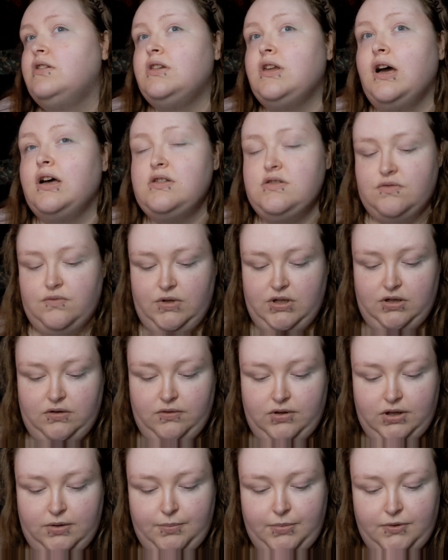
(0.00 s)
That's really,
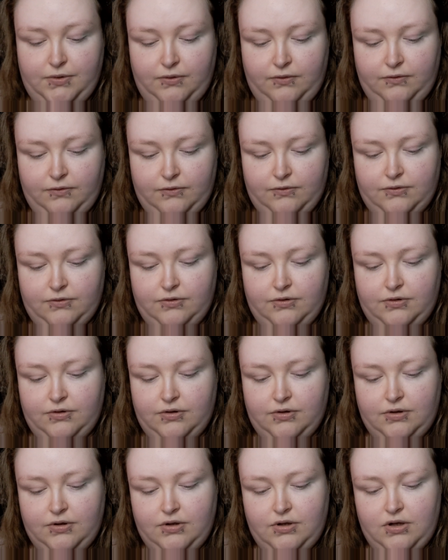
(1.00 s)
really beautiful.
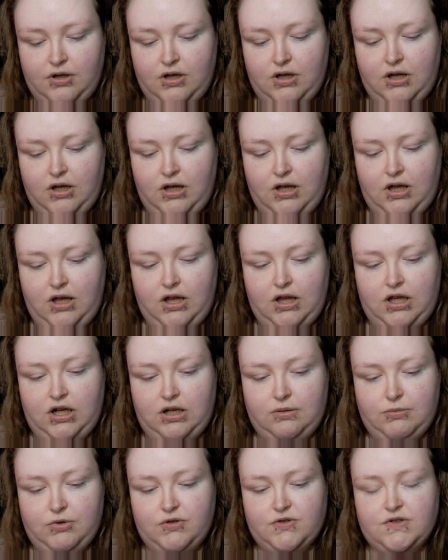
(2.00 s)
And
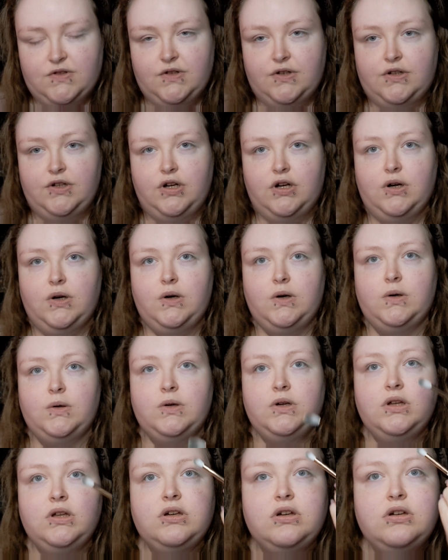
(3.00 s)
I'm also going to go